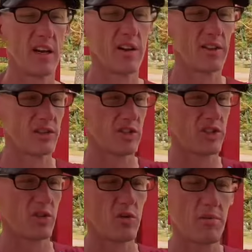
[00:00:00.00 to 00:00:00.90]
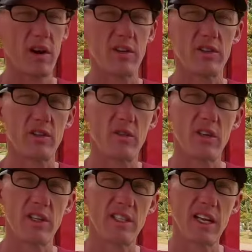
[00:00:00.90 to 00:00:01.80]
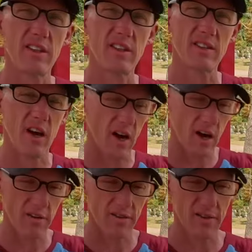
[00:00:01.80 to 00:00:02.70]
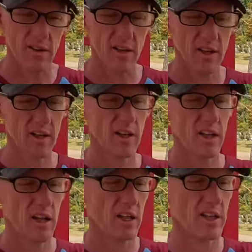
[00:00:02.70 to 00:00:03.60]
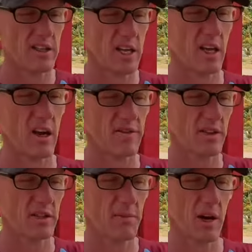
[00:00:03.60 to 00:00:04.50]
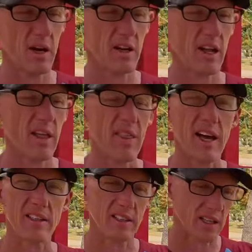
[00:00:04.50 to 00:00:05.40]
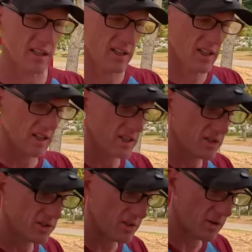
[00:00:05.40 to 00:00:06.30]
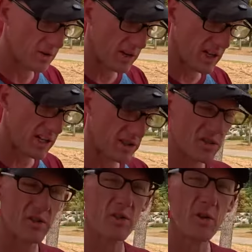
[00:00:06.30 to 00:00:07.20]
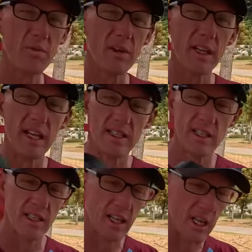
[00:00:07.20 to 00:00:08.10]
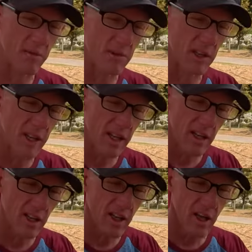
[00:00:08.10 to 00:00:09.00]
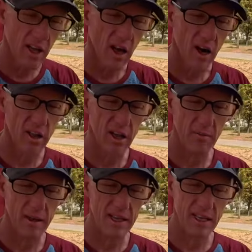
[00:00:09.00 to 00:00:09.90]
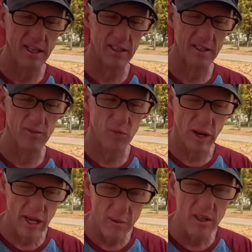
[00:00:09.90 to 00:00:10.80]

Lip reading: there's just two parts to it. You take this off and you take off this part, and that's it. So it is super easy to keep clean. Unlike my Yeti Rambler